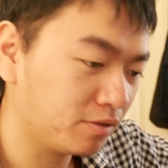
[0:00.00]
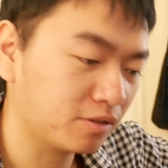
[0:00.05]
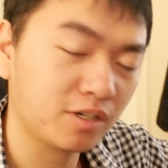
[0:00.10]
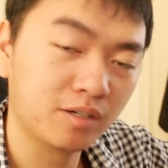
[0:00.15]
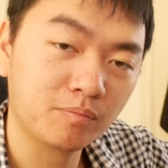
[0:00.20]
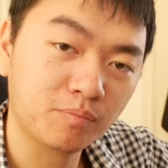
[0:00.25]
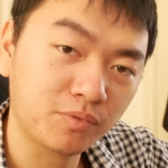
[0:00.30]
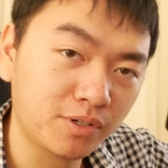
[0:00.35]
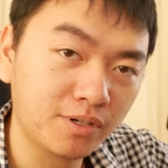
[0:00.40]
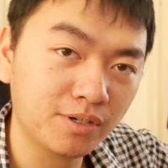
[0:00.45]

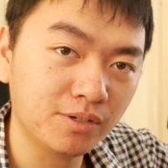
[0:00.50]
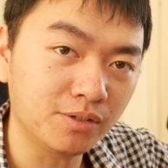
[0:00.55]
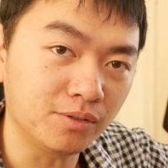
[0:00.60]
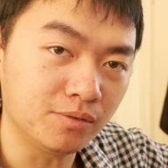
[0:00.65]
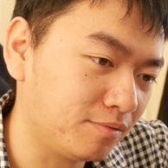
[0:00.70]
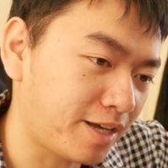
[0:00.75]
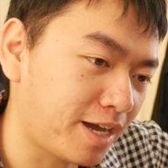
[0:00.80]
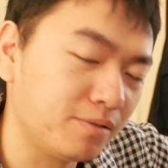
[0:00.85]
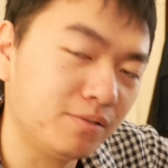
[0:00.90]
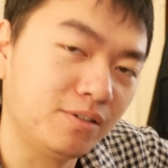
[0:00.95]
Cut Pro.
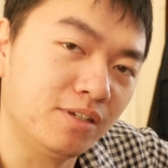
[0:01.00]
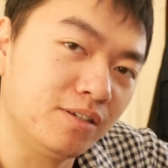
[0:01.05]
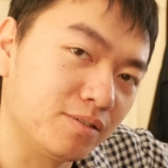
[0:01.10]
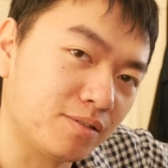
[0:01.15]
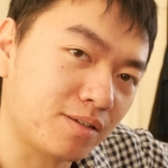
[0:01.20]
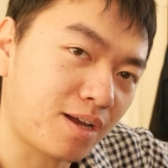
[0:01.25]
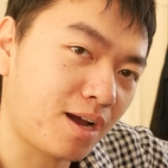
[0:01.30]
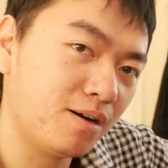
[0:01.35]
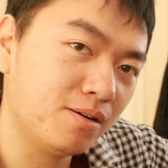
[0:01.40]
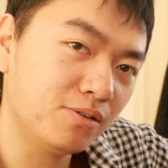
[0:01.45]
That
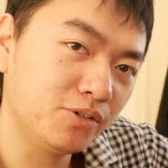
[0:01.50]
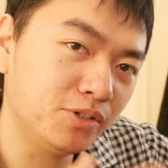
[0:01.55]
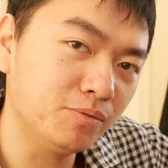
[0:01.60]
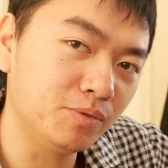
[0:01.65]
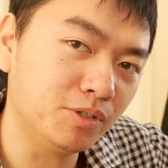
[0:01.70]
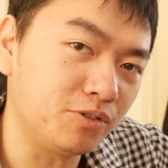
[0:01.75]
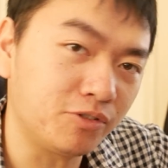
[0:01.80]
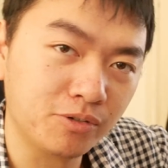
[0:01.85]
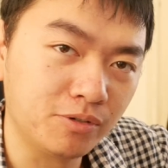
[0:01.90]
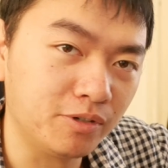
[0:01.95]
is how you
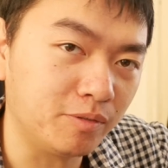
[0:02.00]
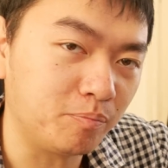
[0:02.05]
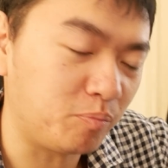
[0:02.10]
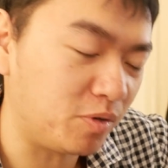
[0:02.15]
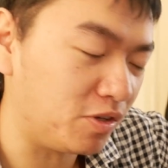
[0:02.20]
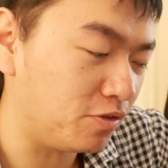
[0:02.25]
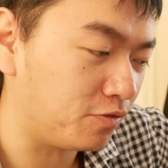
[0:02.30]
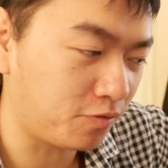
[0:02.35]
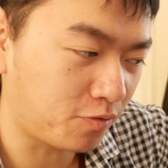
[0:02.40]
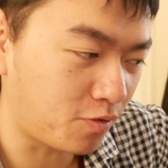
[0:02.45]
would do it
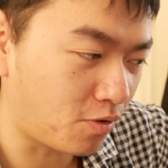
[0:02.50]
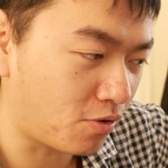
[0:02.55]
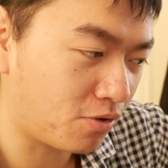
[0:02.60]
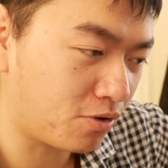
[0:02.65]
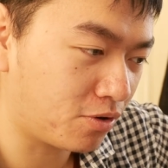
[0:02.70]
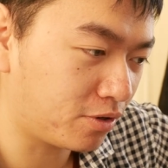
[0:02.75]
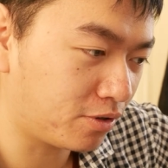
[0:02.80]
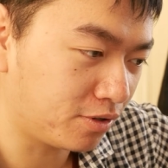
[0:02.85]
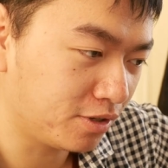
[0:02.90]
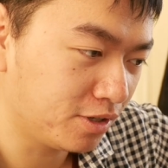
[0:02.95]

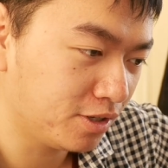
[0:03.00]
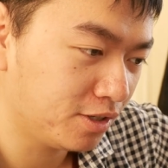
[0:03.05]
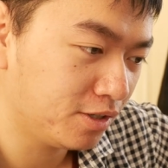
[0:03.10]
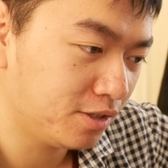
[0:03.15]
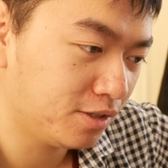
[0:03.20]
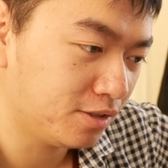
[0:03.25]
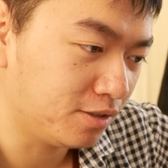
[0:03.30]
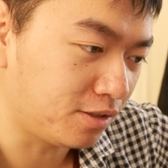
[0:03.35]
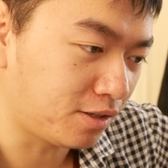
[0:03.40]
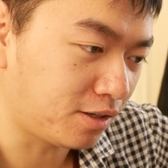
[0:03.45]
before
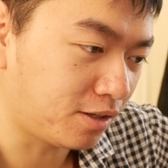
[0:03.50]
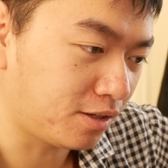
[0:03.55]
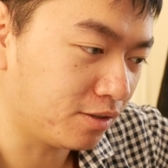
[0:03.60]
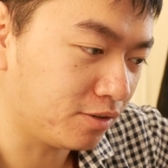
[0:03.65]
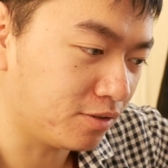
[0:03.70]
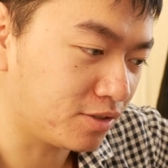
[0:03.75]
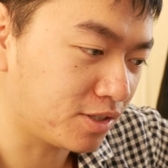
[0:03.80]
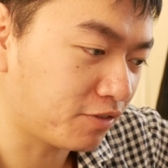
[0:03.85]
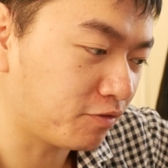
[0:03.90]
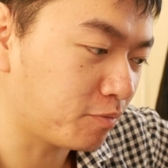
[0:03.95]

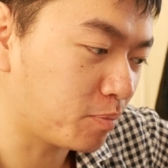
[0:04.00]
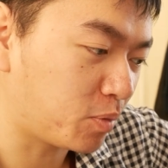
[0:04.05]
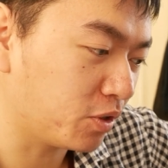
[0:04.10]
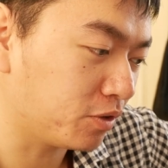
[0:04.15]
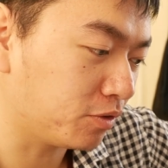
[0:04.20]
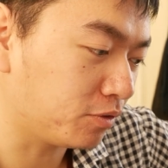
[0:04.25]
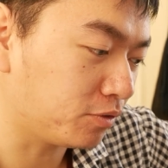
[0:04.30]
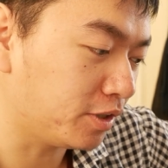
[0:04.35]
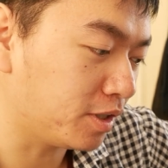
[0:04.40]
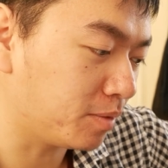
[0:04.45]
the
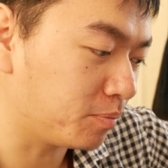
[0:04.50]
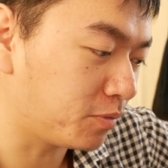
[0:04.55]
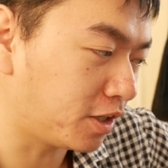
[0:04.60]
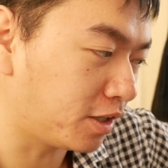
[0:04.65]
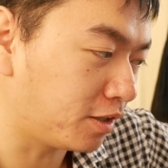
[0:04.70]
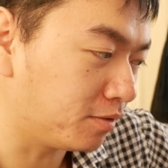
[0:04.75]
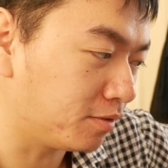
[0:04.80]
7.3 update.